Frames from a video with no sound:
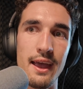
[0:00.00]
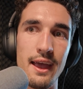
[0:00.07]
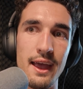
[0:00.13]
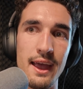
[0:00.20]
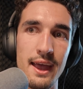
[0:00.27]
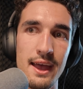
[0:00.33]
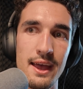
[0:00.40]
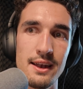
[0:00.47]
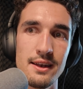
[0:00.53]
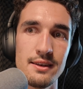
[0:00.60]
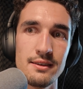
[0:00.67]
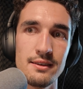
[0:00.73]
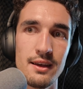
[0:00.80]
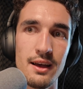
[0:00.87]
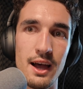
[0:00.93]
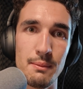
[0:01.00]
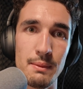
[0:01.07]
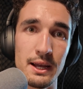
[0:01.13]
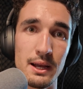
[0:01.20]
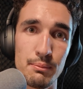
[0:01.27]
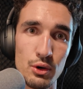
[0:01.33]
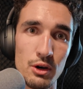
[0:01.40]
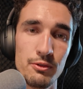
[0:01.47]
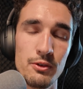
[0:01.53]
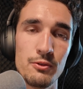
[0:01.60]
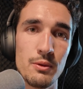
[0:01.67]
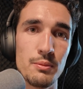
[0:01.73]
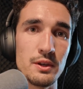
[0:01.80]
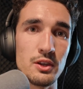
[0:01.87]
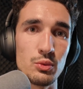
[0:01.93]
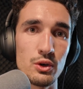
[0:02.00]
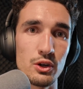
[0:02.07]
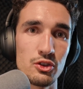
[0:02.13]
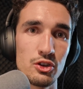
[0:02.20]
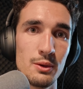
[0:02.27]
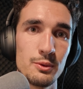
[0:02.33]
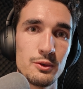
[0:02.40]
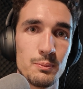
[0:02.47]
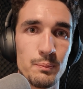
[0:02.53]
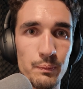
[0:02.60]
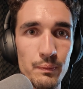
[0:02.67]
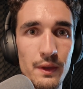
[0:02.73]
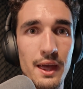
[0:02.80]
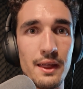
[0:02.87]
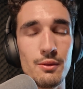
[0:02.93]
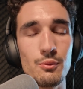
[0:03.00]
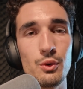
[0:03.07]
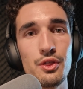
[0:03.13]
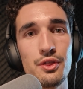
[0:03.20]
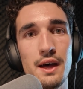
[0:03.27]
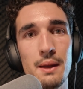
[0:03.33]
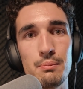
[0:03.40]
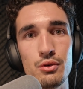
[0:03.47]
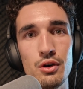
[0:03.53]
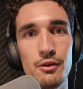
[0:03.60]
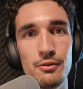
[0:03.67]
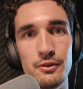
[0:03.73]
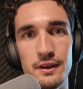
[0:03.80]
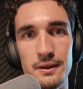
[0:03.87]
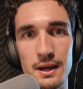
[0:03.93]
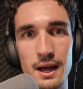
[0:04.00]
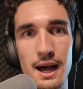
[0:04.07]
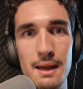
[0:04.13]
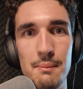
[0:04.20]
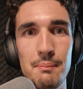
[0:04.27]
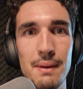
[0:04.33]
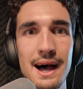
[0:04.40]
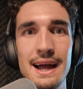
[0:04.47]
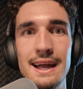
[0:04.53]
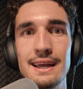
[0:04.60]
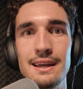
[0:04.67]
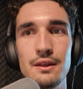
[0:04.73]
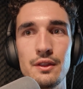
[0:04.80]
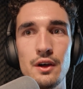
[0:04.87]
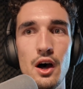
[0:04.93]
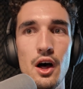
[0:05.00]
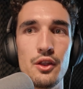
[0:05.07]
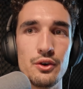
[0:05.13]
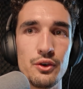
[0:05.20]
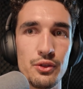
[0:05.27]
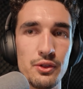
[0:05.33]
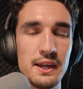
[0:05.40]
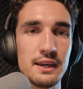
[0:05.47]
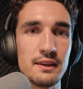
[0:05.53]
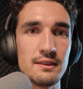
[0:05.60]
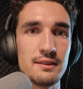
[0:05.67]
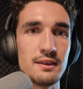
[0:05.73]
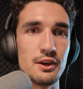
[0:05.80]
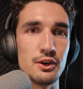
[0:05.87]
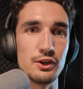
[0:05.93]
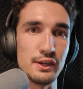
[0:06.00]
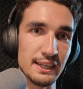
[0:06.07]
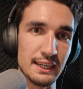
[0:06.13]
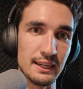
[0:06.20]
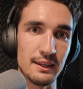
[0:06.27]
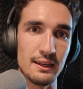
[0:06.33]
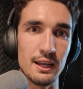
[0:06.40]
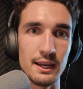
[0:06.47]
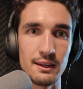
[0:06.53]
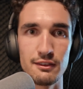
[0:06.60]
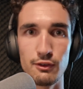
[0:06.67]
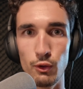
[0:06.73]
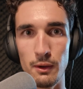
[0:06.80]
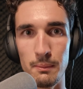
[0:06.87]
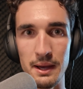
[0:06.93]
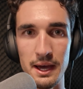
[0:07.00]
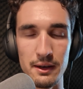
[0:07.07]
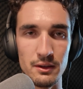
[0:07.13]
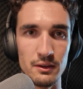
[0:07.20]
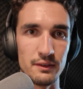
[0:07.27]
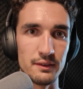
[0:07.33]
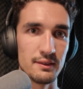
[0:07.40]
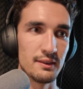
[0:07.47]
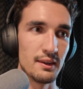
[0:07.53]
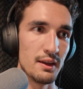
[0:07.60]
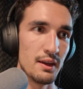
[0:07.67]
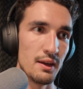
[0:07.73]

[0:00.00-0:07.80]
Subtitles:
And I make a profit from these workshops. And with that profit, I buy the other things that are needed, like solar panels,